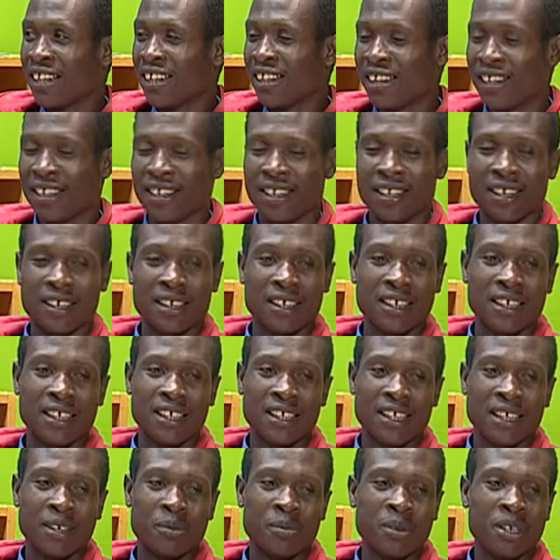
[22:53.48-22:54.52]
Yeah.
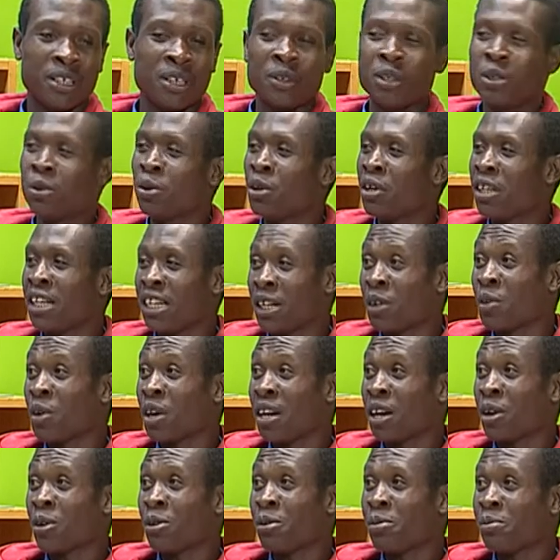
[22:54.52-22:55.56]
By the way, tulikuwa na
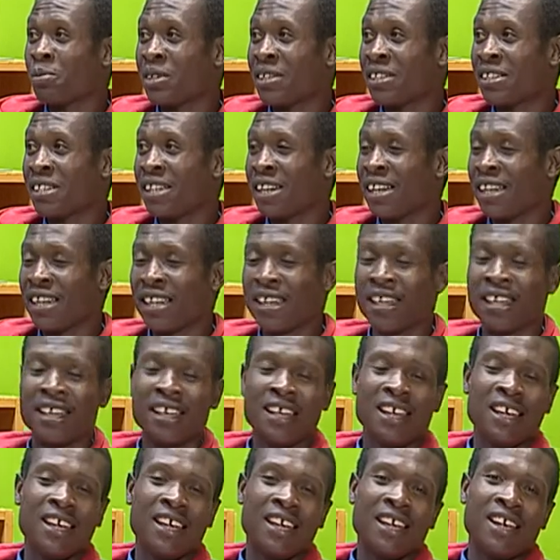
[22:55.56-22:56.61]
compete na
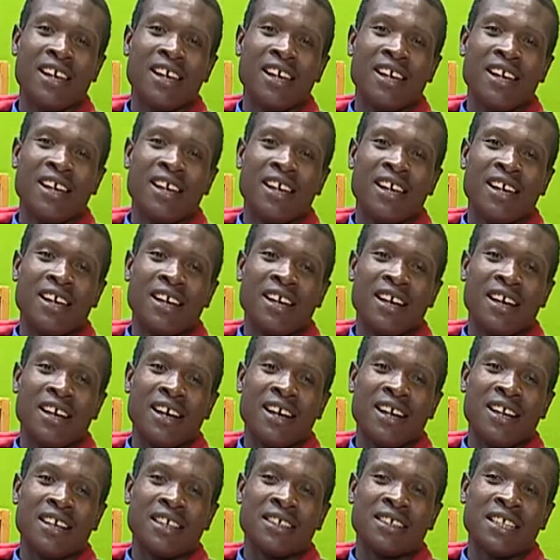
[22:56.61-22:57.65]

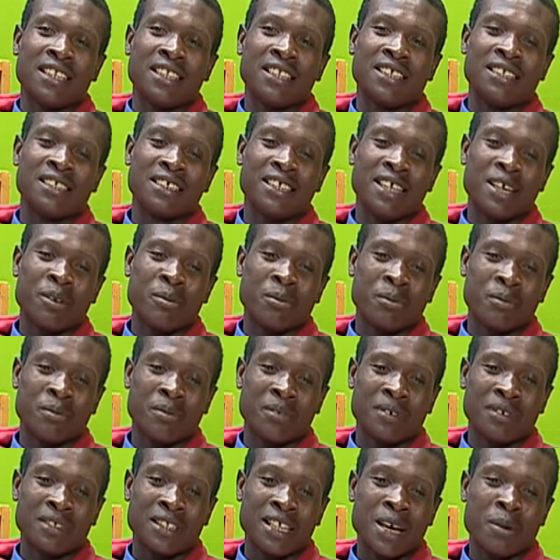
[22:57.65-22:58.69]
and at this time,
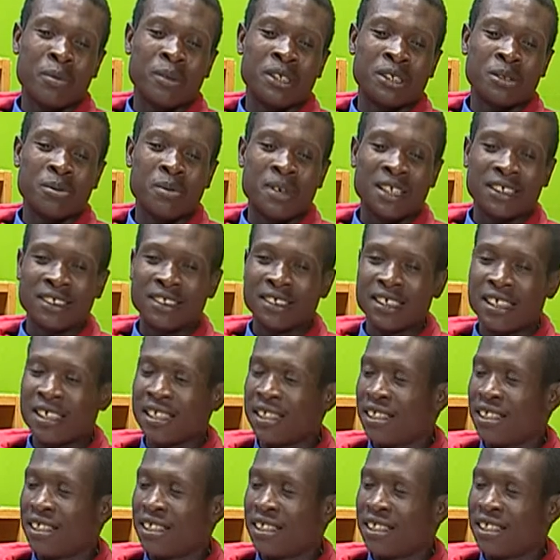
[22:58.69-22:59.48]
I'm his master.